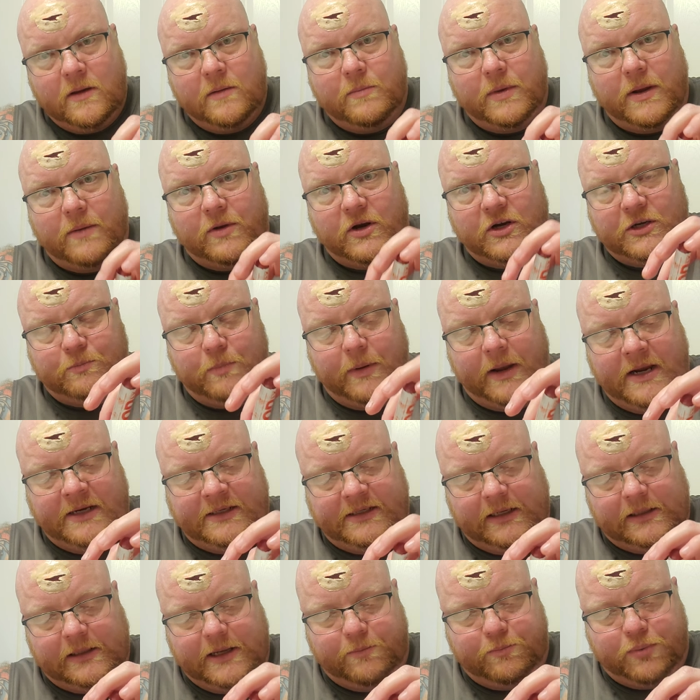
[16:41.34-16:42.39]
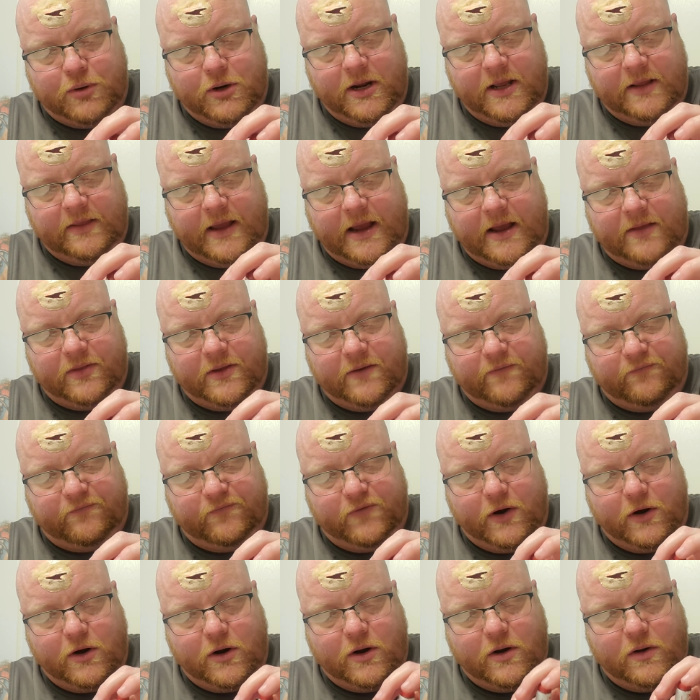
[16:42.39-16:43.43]
But just basically putting that in the
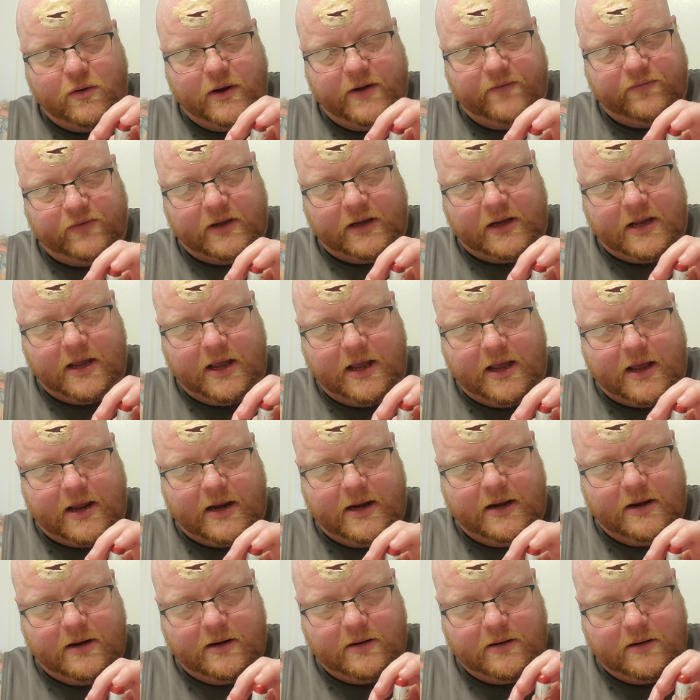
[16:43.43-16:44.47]
furrow of the cut.